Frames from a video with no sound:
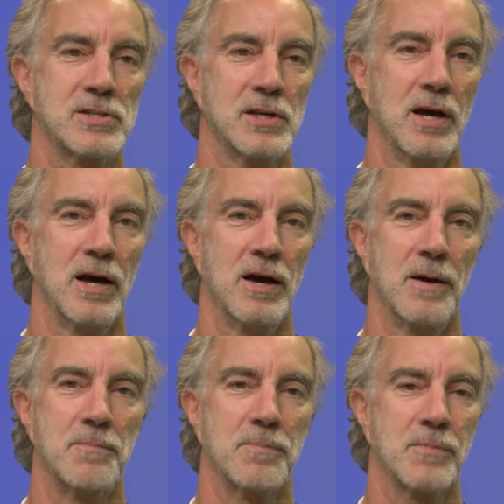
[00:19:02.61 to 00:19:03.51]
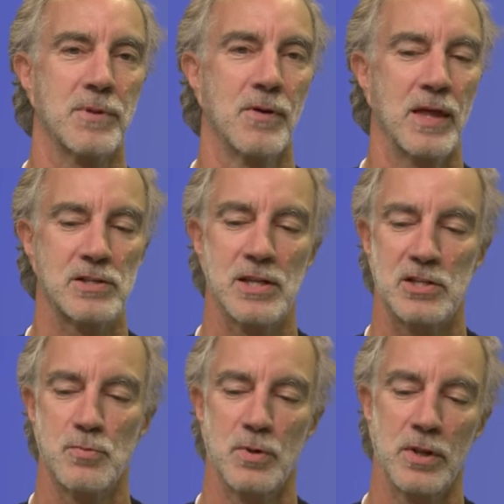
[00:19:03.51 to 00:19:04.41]
you know, that's,
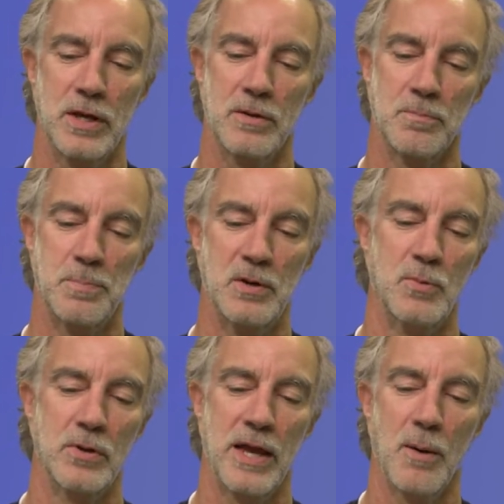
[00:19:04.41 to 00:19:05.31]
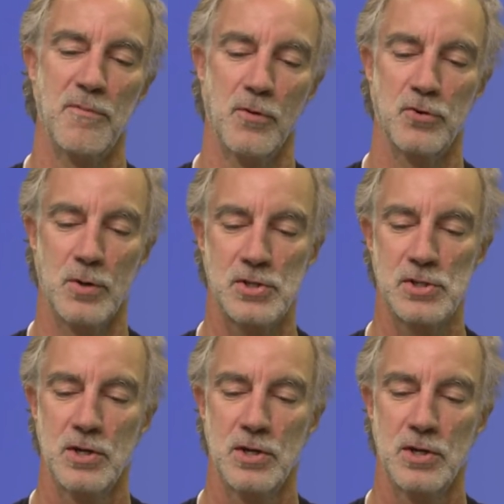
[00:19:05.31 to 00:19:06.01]
that's really been really helpful to us.